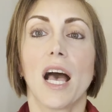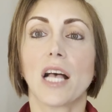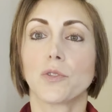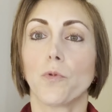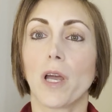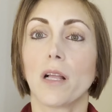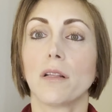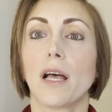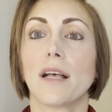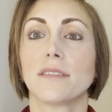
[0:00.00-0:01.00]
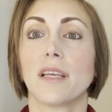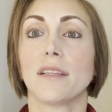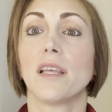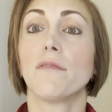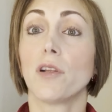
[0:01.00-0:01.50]
as well as the
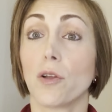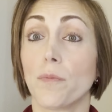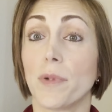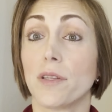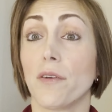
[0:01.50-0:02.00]
development